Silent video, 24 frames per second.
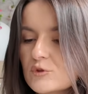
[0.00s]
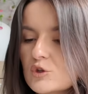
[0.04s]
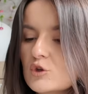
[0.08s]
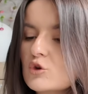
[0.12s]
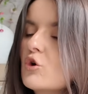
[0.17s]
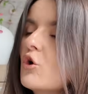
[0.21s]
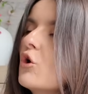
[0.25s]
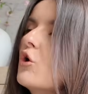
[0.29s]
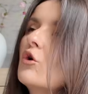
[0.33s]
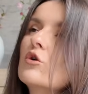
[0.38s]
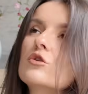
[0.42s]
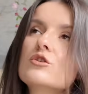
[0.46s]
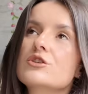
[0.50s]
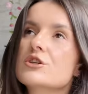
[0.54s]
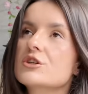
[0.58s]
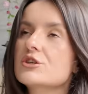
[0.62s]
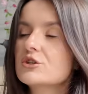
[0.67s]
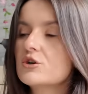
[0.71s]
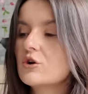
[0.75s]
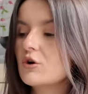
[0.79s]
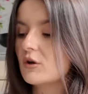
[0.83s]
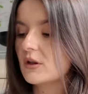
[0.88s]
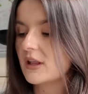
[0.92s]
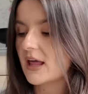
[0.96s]
gorgeous
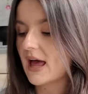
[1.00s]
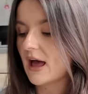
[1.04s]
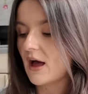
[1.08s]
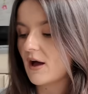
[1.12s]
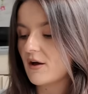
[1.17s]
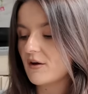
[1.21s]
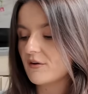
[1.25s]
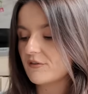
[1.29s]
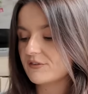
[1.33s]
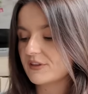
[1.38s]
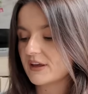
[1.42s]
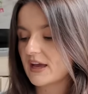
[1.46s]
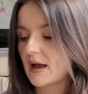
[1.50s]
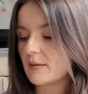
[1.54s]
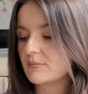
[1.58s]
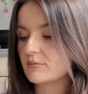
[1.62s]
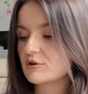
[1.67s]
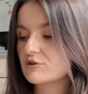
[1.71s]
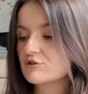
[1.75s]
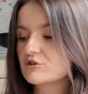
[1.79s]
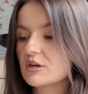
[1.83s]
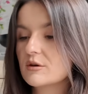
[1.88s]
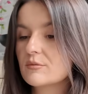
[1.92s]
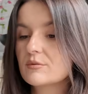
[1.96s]
colour of the
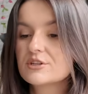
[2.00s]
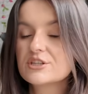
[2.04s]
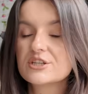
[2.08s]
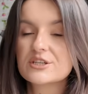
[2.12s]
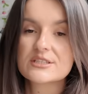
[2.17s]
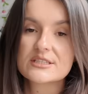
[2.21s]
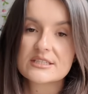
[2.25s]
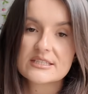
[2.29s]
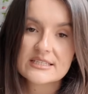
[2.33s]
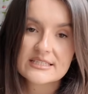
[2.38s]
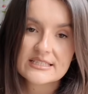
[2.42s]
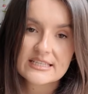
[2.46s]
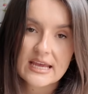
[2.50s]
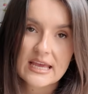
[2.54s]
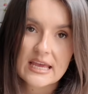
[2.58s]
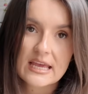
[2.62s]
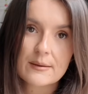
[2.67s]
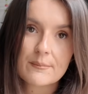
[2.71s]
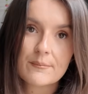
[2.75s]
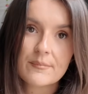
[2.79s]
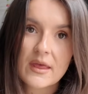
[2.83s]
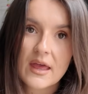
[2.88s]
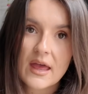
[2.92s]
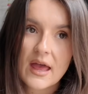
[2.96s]
cabinetry, which is the
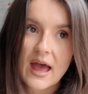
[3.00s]
same